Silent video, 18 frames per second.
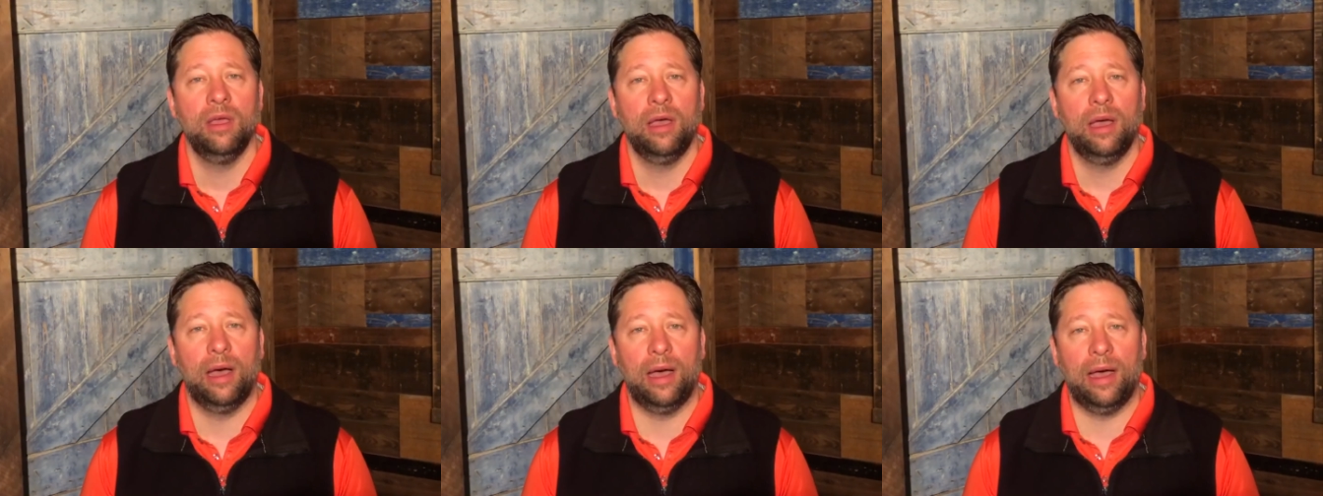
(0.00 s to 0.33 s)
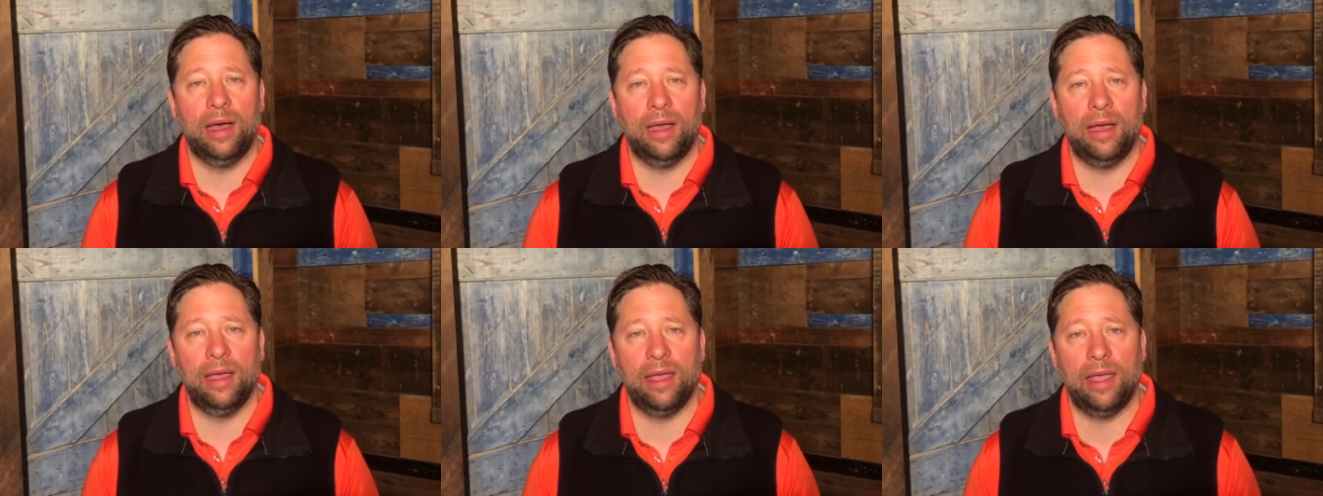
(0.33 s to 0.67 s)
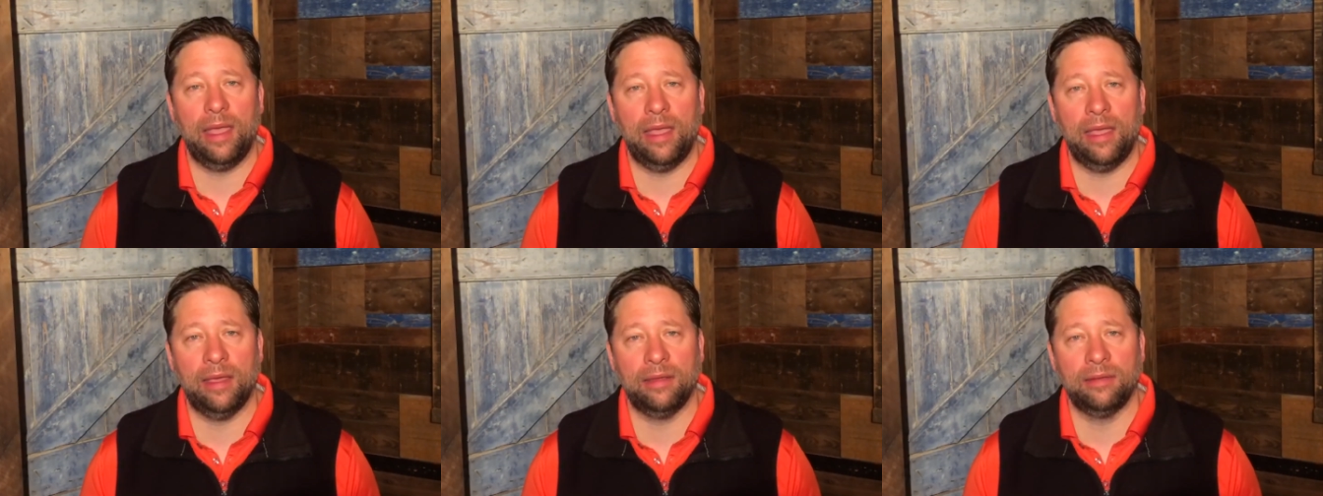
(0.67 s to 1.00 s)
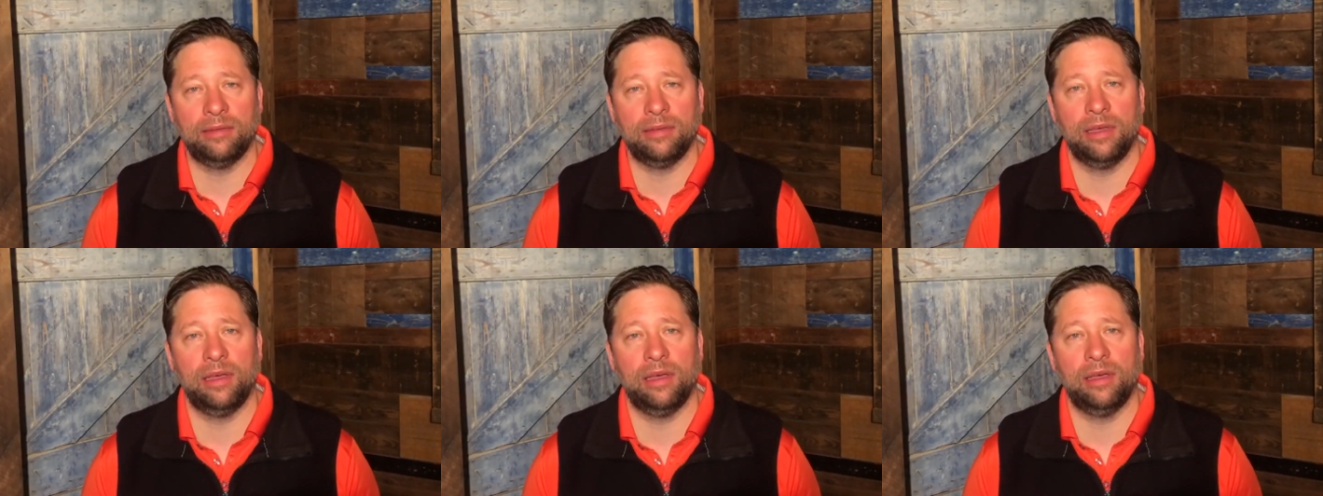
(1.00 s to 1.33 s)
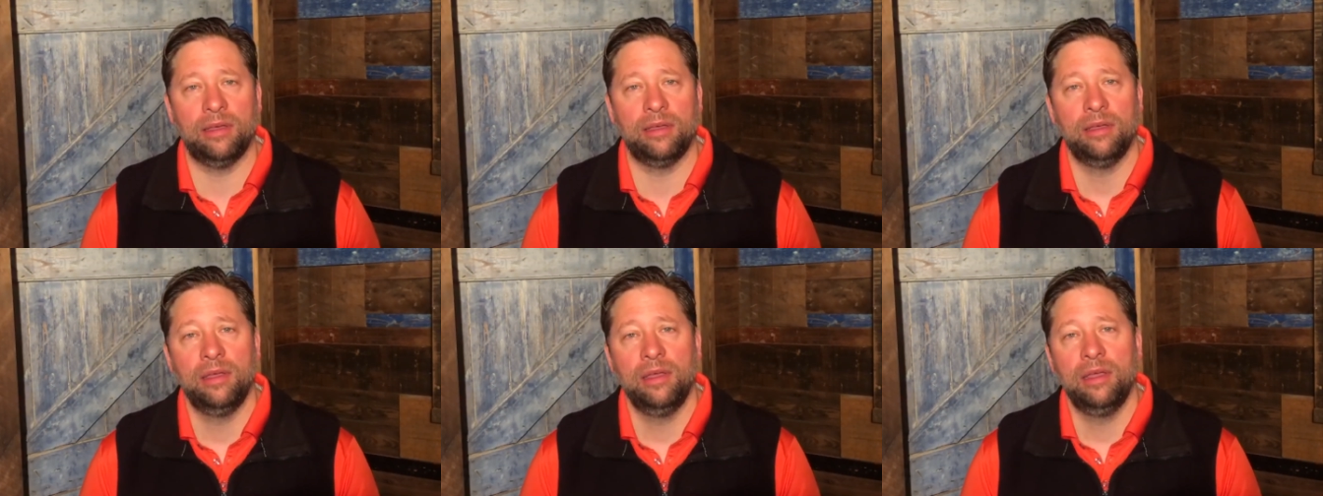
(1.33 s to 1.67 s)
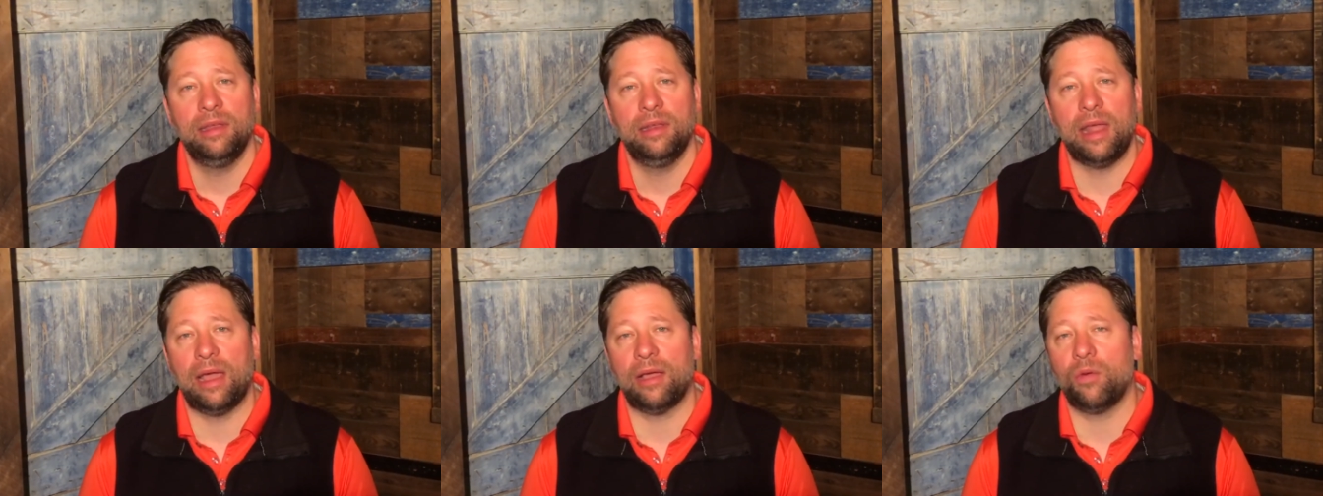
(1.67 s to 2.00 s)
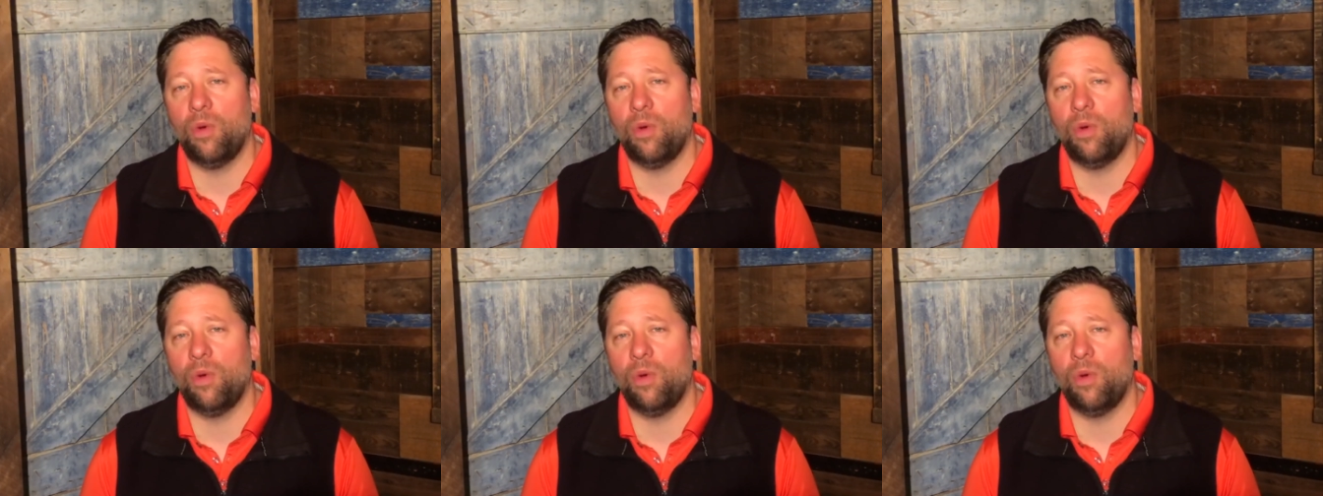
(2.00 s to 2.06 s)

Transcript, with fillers: Uh, and uh, not